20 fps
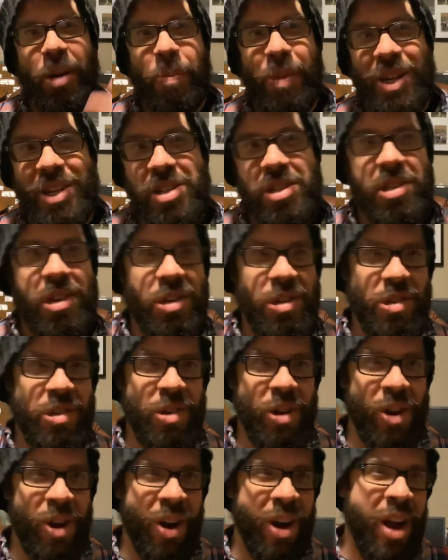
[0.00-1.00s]
My
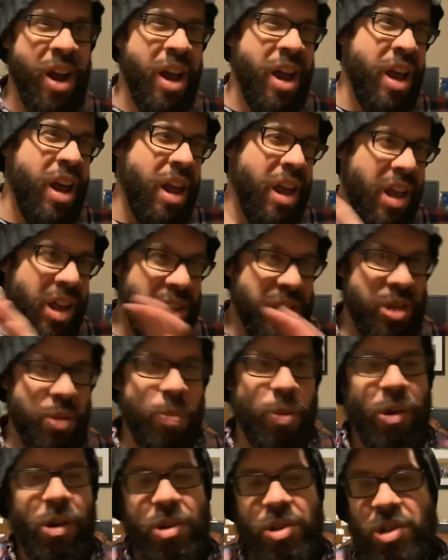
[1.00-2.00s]
sister is a
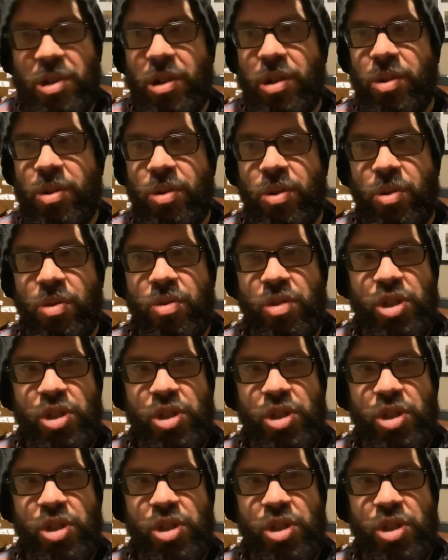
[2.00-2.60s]
person who,